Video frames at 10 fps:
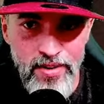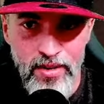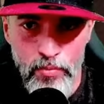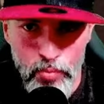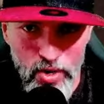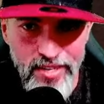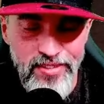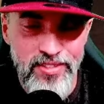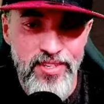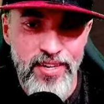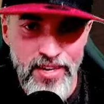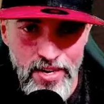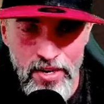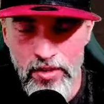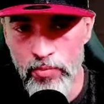imprint
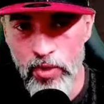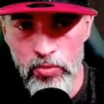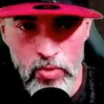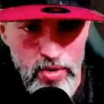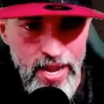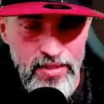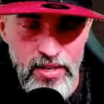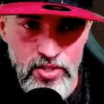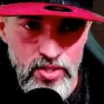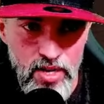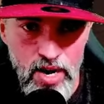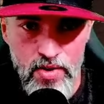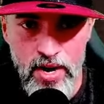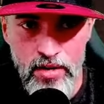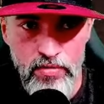here, it's possible you get
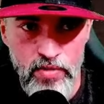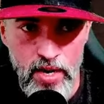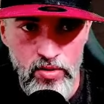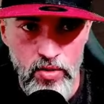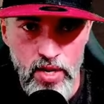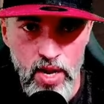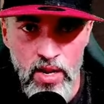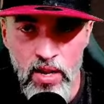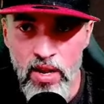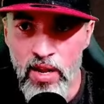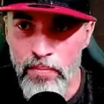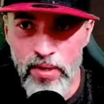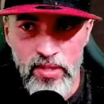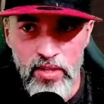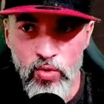legendary artifact, okay?
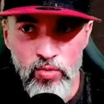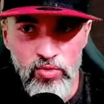But I don't